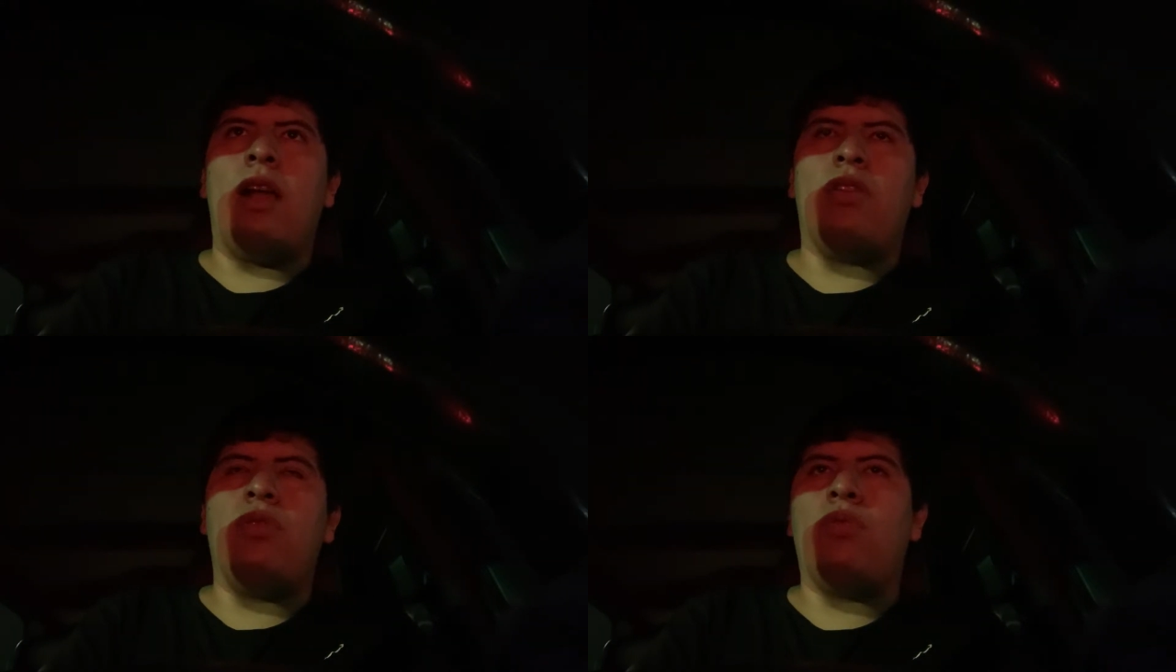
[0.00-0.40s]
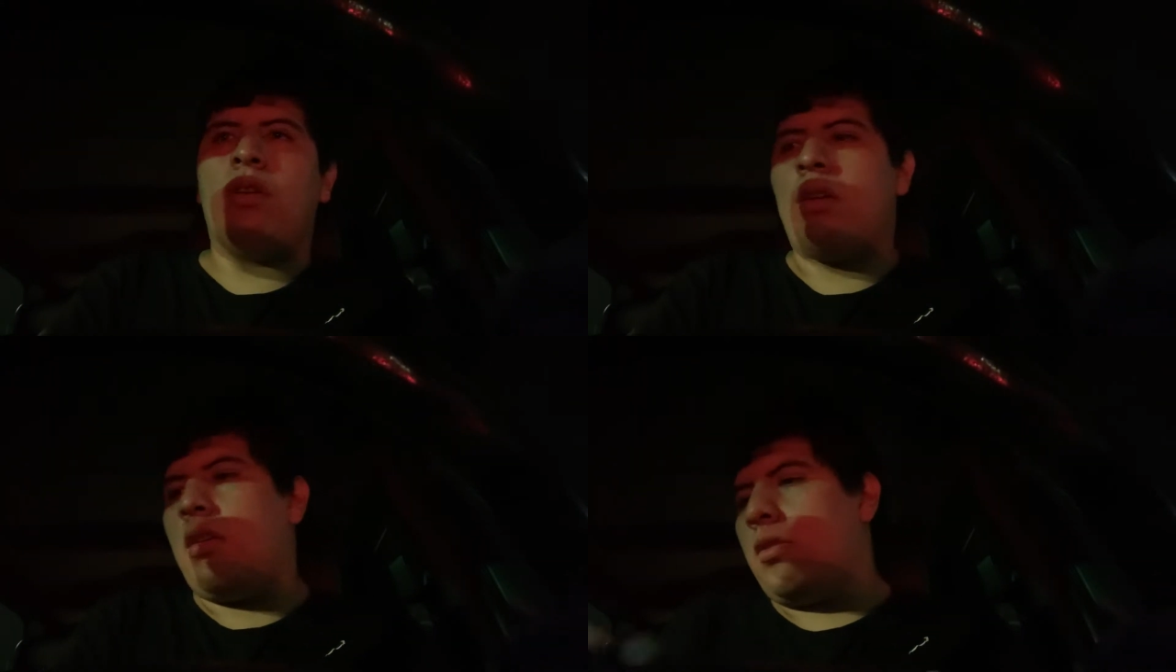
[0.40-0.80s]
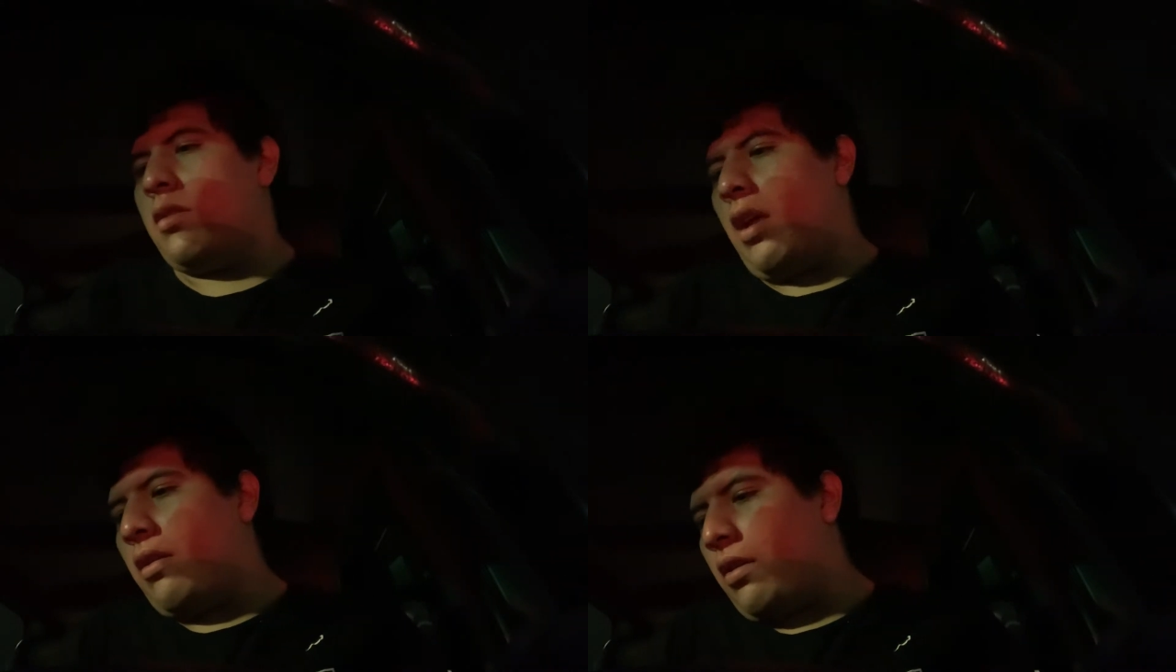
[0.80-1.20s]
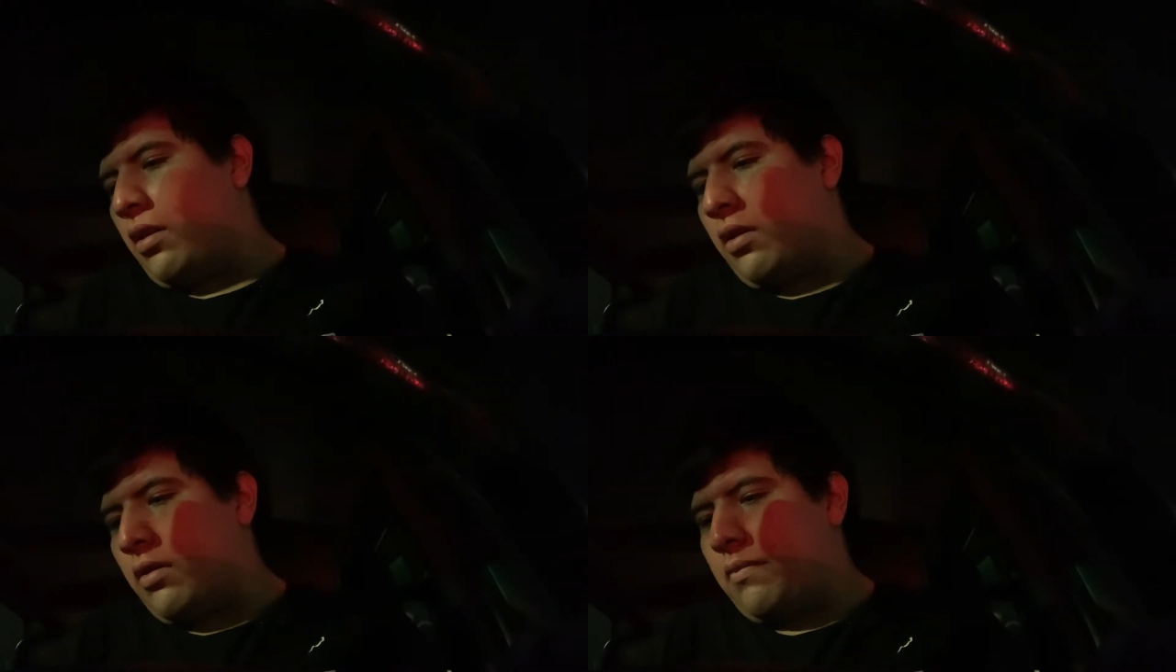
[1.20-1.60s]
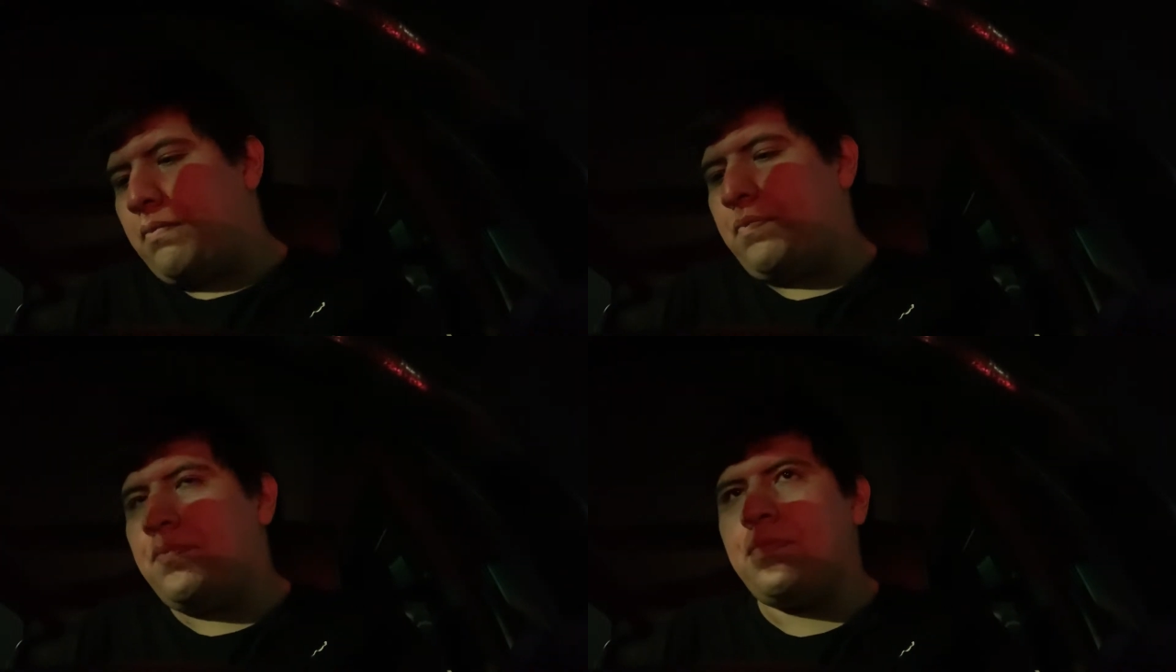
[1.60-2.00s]
do work on Saturday.
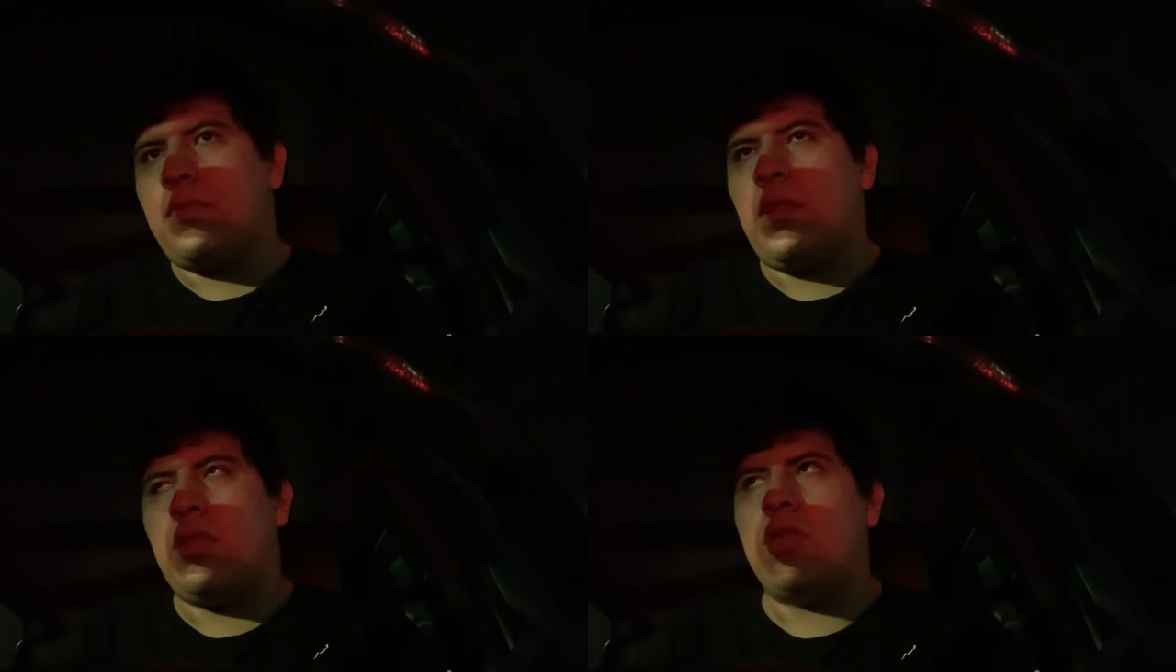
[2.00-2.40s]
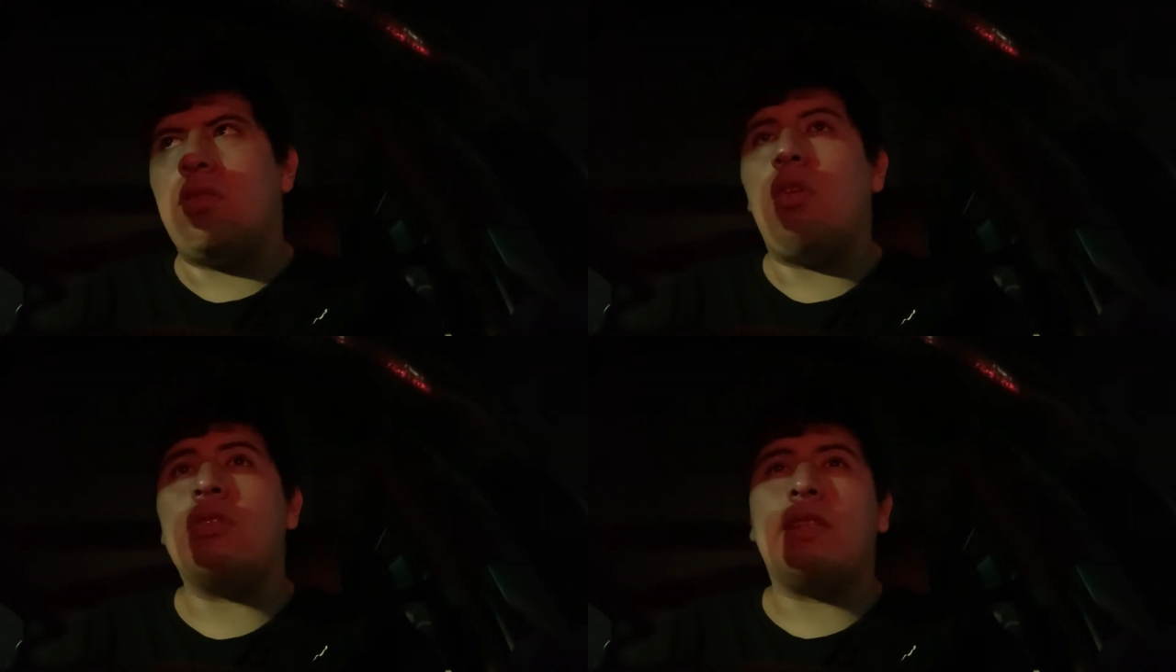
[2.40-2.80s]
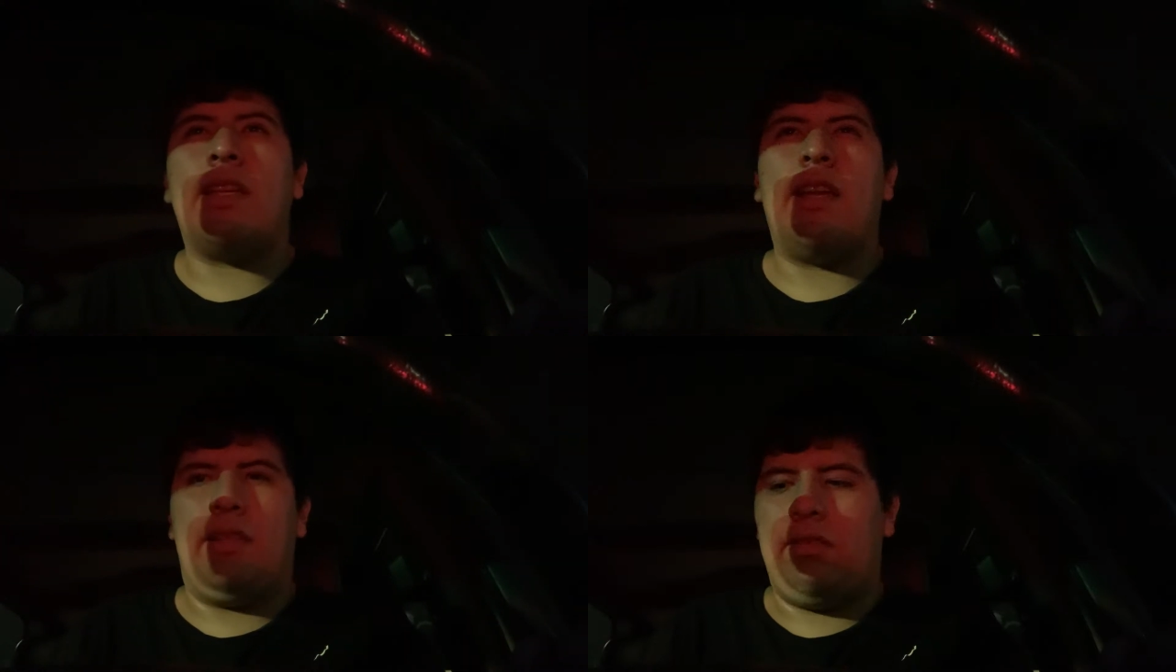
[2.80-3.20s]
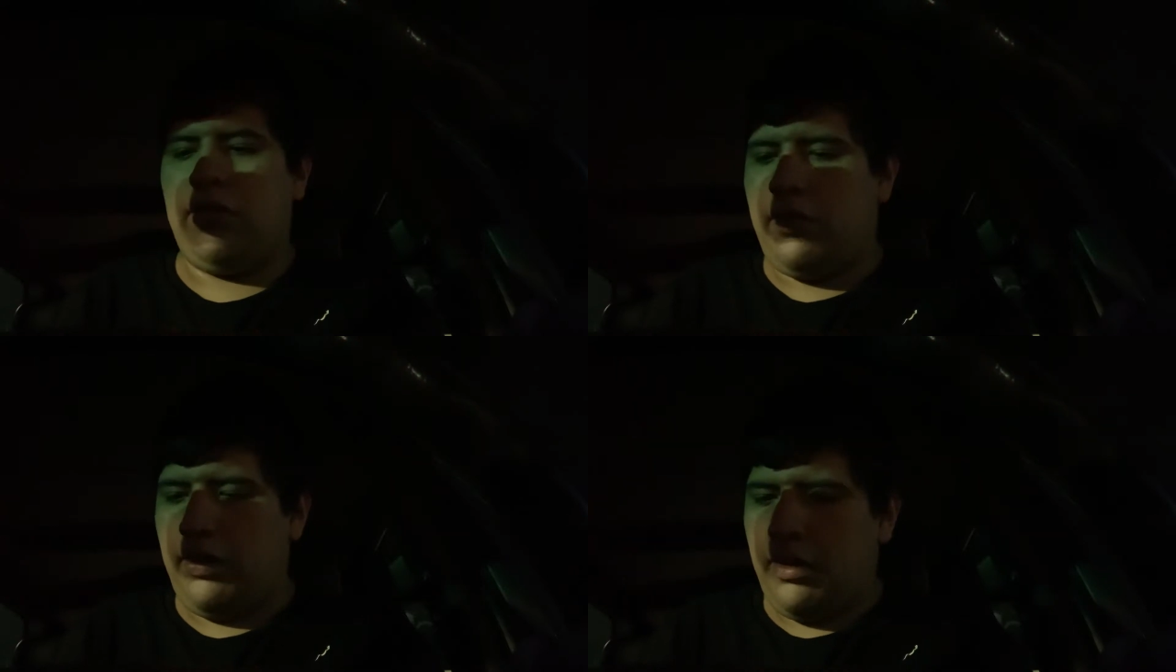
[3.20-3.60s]
It's Thursday nights.